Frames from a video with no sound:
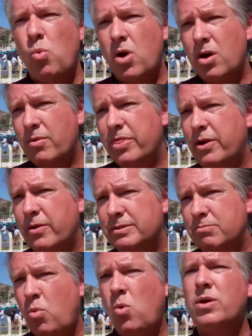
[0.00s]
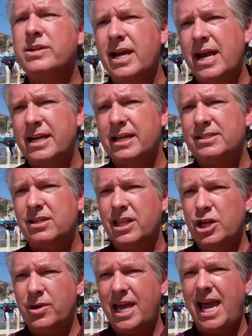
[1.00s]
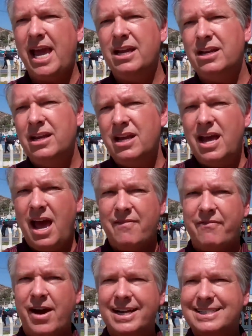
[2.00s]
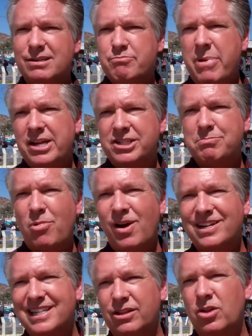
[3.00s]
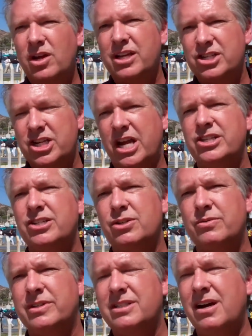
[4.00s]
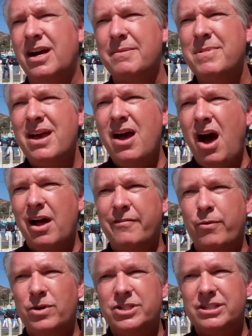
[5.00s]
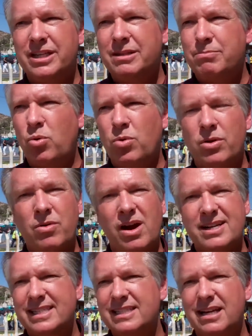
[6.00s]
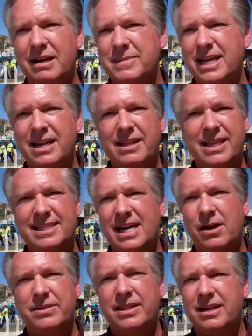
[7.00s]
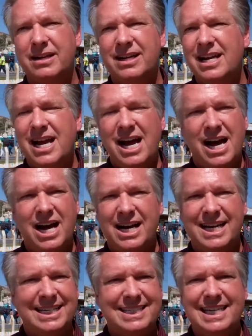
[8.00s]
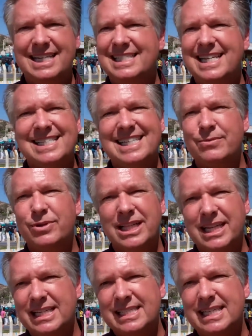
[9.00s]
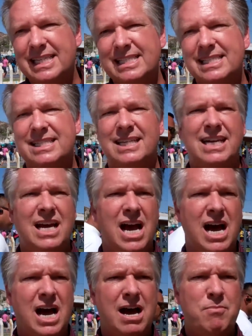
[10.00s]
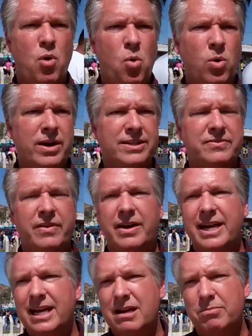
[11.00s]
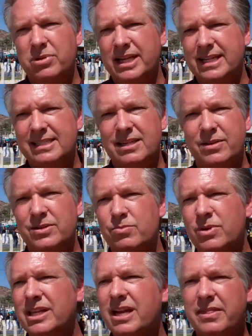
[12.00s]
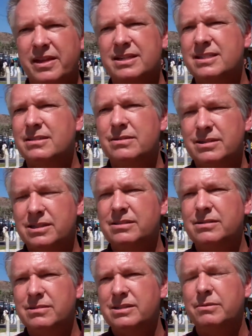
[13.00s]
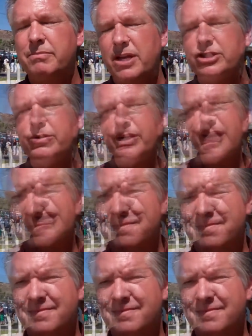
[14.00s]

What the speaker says: where there's more data so that you can find some benchmarks and look at changes over time. Unfortunately, the border crossing time data that's out there doesn't really exist, or it's very incomplete. Complete, so there's really nothing to measure again.